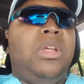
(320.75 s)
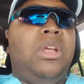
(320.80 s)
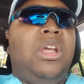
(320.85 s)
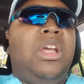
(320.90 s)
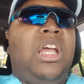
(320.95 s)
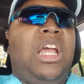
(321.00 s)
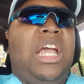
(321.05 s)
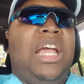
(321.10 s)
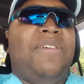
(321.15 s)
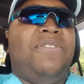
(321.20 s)

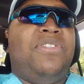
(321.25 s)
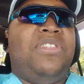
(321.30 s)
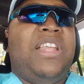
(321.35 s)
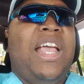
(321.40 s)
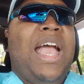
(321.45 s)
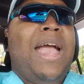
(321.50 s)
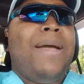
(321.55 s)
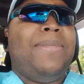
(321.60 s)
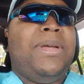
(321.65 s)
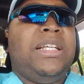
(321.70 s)

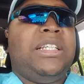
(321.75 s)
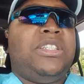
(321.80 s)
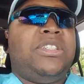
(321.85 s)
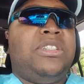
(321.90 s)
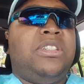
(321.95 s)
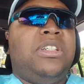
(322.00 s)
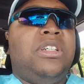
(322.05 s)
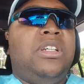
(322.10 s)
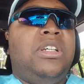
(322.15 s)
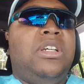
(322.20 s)
damage
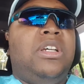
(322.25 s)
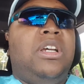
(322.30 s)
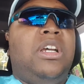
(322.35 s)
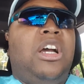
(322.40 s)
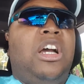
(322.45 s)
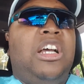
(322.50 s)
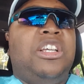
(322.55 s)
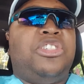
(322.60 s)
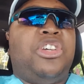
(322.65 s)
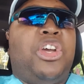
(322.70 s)
has
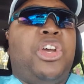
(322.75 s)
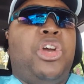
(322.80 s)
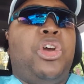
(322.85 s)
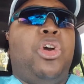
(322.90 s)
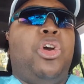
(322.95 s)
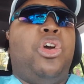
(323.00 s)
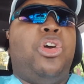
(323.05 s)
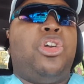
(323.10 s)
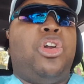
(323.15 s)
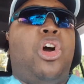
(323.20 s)
occurred
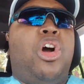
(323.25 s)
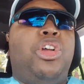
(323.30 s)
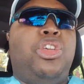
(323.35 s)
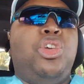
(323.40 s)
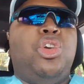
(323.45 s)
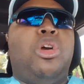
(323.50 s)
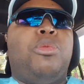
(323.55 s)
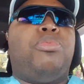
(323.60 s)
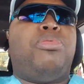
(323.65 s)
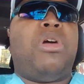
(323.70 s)
on your
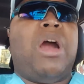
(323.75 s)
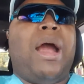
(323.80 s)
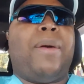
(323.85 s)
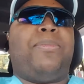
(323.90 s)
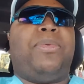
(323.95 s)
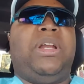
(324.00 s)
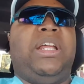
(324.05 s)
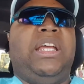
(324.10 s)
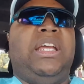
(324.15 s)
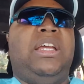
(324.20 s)
property,
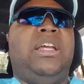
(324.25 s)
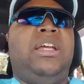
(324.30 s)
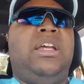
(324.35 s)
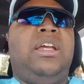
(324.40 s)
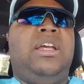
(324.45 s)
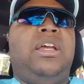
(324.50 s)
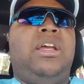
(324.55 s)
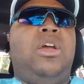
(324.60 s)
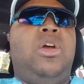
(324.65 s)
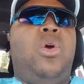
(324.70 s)

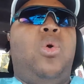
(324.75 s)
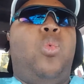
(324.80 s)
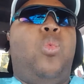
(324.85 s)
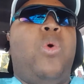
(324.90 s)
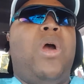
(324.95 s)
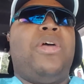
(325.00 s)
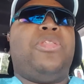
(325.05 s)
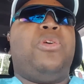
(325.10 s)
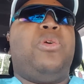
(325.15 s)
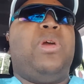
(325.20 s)
whether
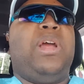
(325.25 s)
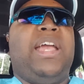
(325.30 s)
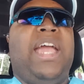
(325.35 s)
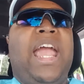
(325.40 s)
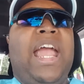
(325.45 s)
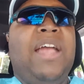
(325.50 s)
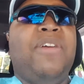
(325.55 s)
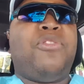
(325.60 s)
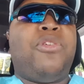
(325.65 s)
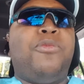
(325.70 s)
it came from
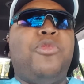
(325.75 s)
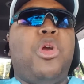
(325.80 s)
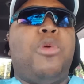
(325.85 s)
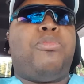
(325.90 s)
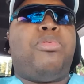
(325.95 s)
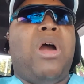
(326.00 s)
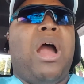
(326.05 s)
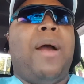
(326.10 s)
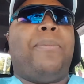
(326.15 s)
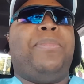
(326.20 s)
your
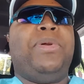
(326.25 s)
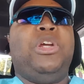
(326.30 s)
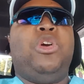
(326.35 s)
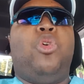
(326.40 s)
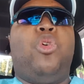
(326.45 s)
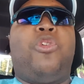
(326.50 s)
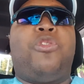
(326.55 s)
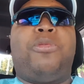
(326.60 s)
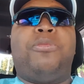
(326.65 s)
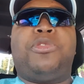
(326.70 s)
property or from
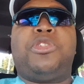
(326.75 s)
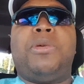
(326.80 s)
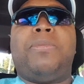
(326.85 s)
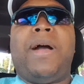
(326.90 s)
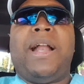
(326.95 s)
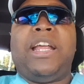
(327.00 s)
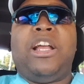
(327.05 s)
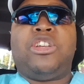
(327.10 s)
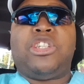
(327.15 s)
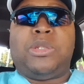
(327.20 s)
somebody else's
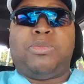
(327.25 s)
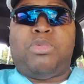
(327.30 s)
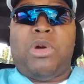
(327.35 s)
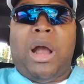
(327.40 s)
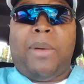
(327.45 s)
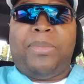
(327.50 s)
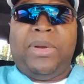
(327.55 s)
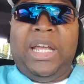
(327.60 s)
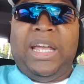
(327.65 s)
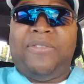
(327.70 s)
property, if
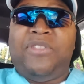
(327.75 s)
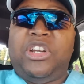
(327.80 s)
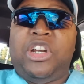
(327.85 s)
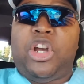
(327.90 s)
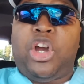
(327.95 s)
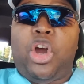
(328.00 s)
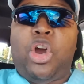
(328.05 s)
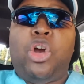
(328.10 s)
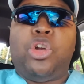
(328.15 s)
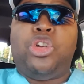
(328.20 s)
it occurred
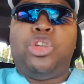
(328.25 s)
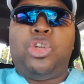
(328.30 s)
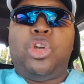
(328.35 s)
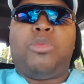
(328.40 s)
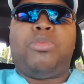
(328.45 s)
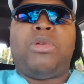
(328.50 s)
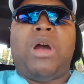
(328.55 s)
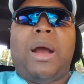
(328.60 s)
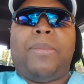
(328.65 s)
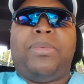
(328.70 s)
on your
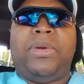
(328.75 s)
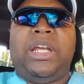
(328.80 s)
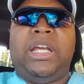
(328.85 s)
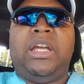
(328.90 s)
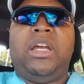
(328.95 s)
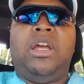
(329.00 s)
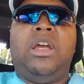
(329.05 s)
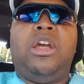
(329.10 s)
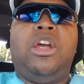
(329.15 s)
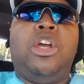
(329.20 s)
property,
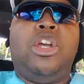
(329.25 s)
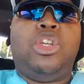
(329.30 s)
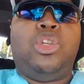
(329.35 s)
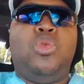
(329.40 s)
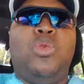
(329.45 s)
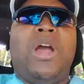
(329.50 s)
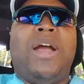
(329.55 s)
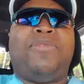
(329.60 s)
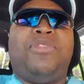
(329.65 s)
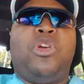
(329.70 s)
you have to
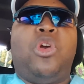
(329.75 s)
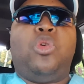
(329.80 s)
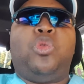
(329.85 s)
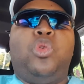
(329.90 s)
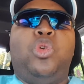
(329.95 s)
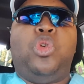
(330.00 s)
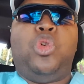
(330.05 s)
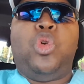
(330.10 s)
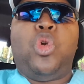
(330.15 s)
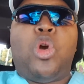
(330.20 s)
go through
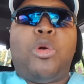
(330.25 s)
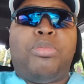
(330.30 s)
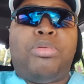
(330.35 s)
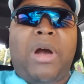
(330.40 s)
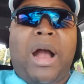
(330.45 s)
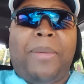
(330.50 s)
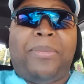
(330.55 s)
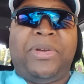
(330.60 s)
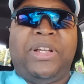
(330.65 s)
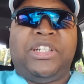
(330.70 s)
your property
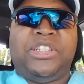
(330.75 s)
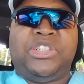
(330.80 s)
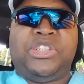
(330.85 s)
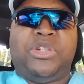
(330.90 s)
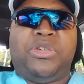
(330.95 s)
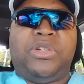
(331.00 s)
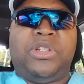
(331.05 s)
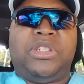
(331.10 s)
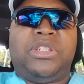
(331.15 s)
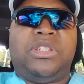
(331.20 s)
insurance
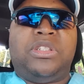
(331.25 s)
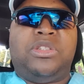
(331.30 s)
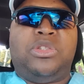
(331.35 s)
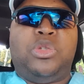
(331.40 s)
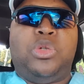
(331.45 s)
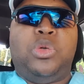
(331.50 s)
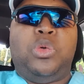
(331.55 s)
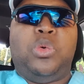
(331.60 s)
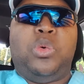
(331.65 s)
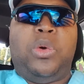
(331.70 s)
to
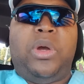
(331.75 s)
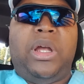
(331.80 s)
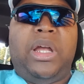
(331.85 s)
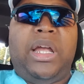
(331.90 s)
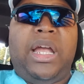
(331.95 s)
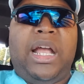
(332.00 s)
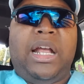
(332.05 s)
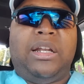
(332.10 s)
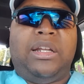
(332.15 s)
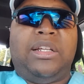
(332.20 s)
handle
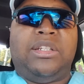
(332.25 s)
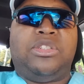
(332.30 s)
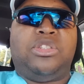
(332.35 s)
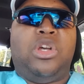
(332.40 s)
it. So